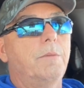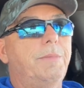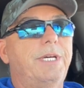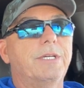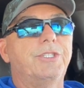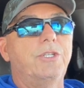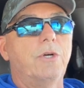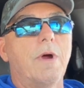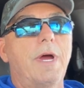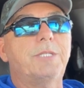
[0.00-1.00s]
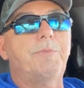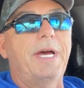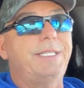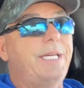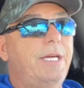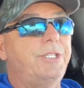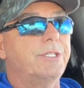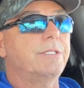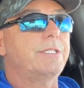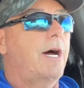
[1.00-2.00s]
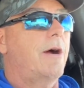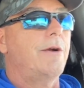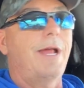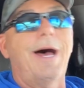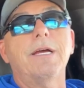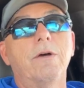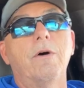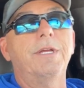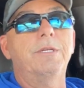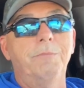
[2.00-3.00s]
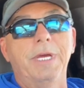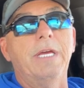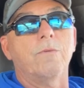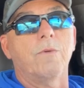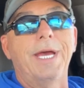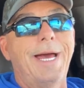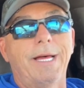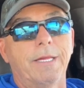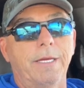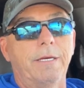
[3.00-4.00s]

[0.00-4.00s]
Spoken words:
because your expectations are not going to meet reality.